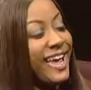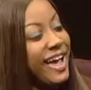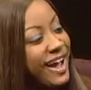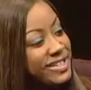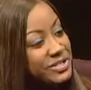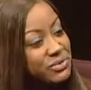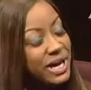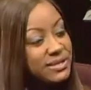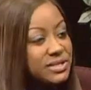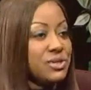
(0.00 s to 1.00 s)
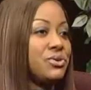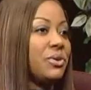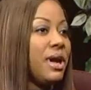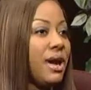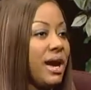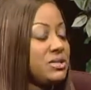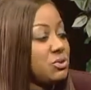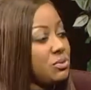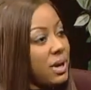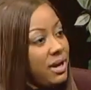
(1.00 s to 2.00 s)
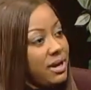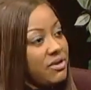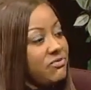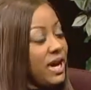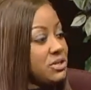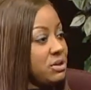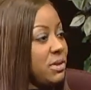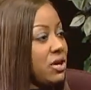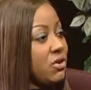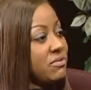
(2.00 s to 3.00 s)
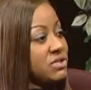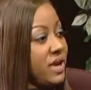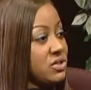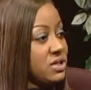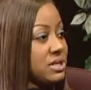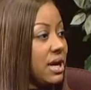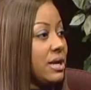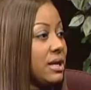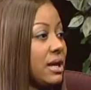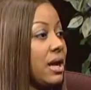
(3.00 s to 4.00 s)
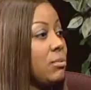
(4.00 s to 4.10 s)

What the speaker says: I do that too. I do fashion makeovers, fashion styling,